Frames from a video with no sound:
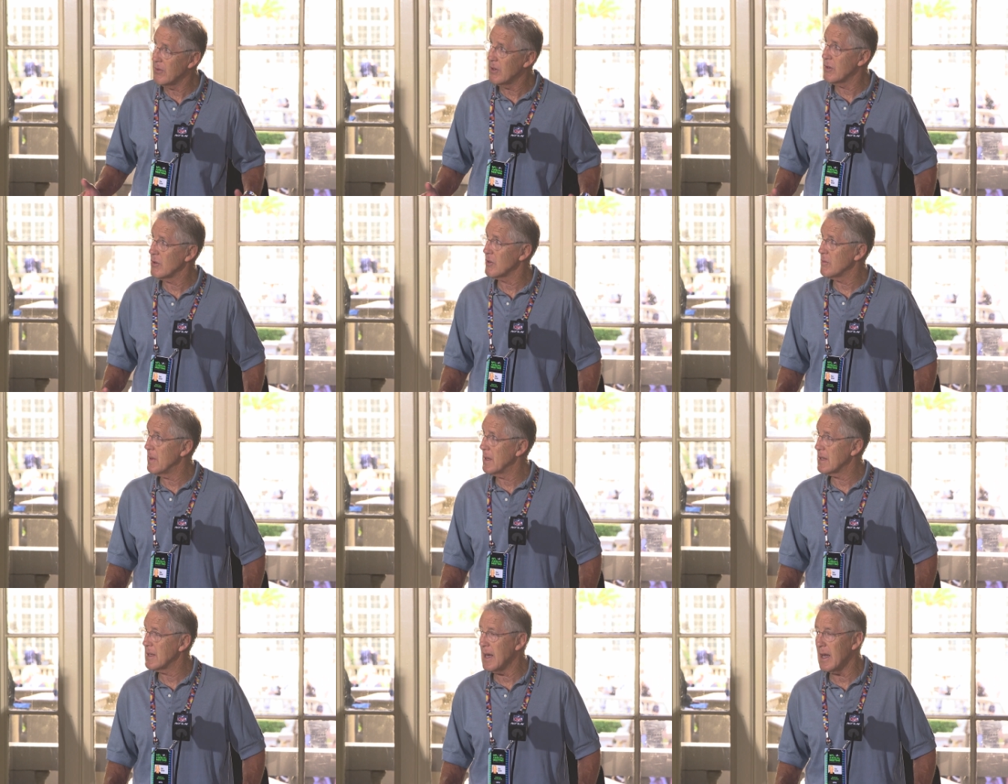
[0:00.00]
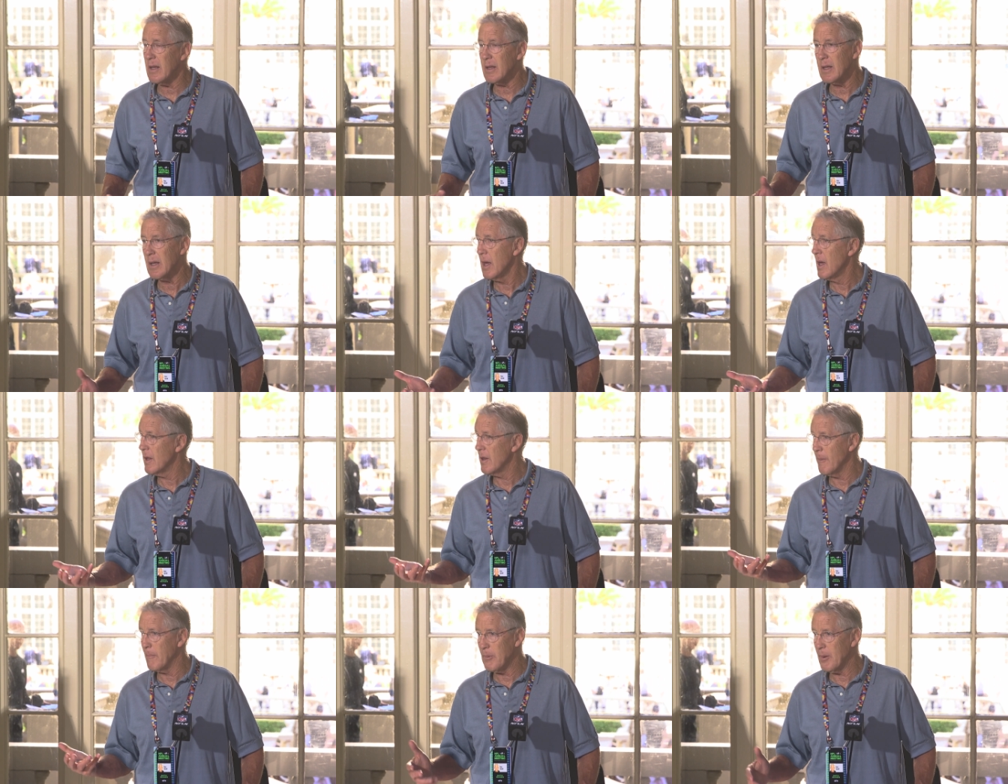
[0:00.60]
You know his mentality.
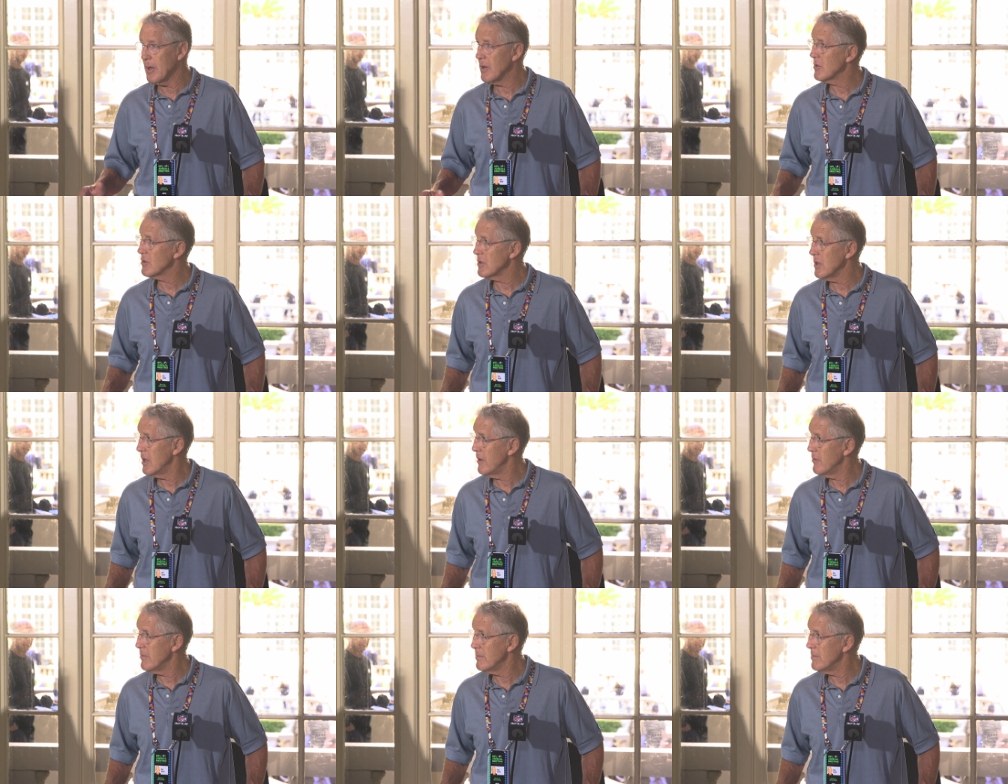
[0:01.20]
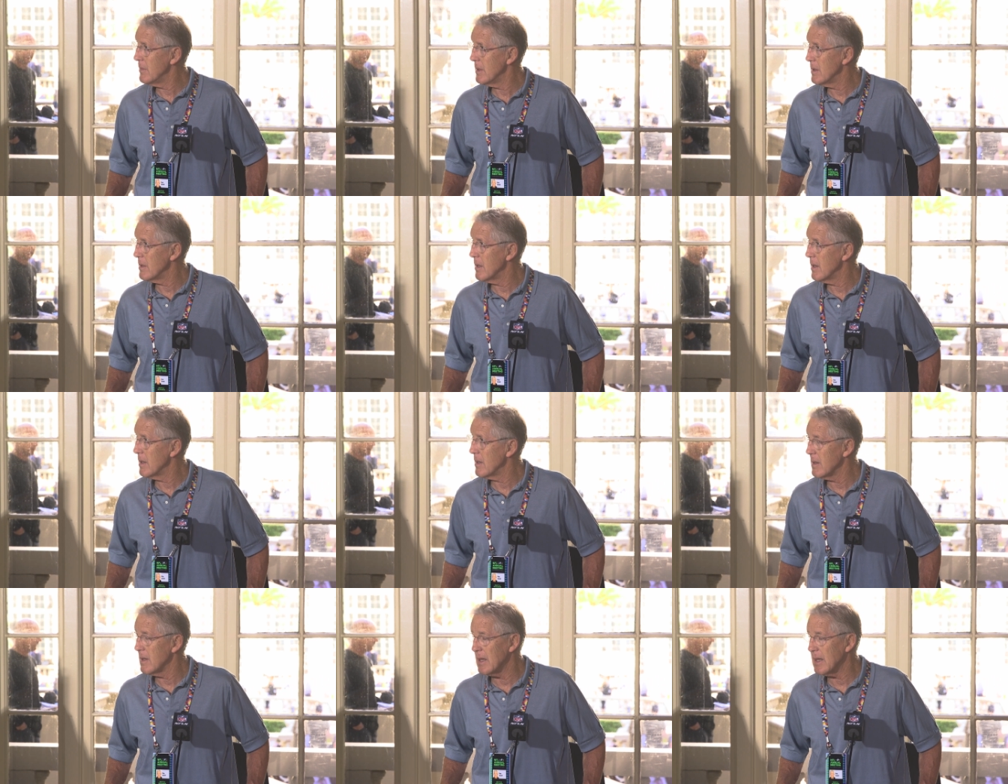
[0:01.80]
The players love him, and,
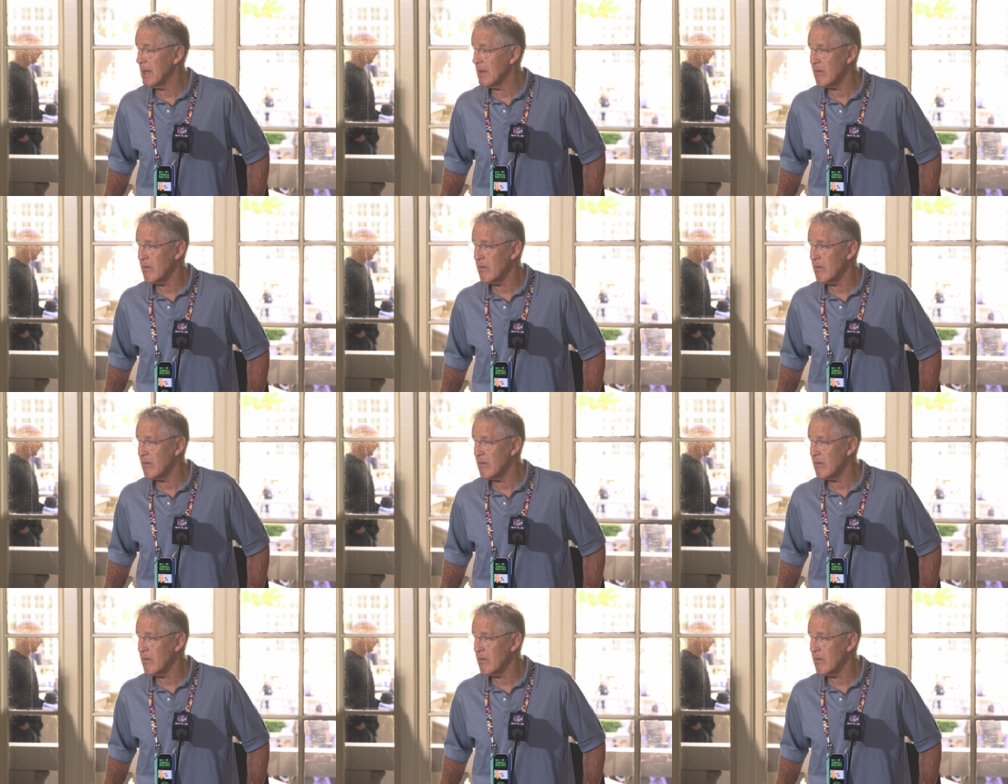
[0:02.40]
and he